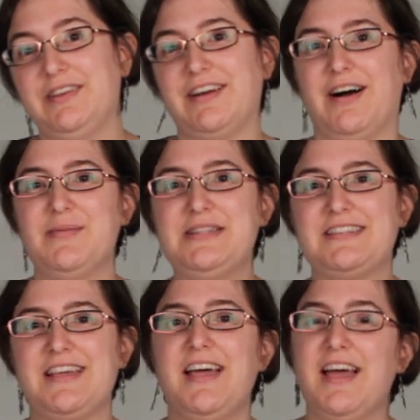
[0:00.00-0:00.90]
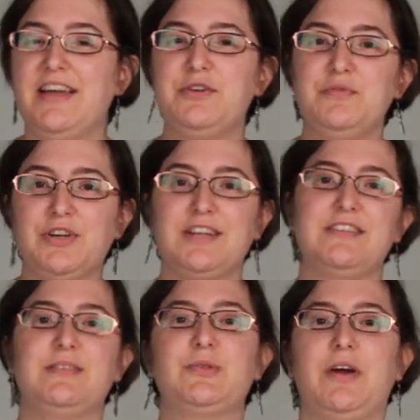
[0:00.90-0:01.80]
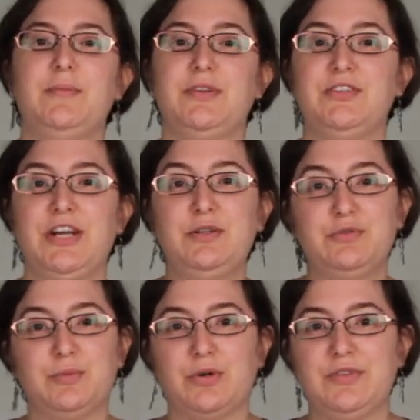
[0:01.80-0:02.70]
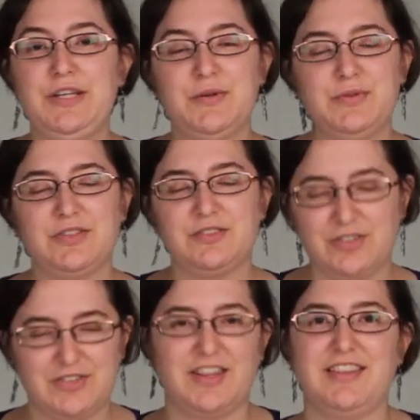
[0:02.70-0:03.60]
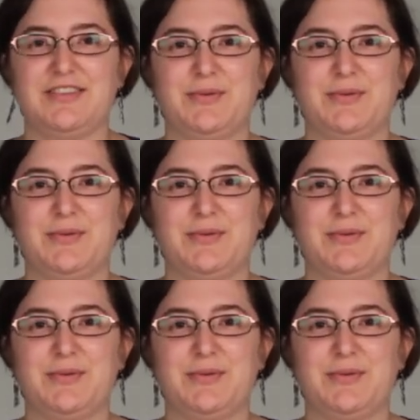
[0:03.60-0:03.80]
the comments, and don't forget to subscribe to the channel for more videos just like this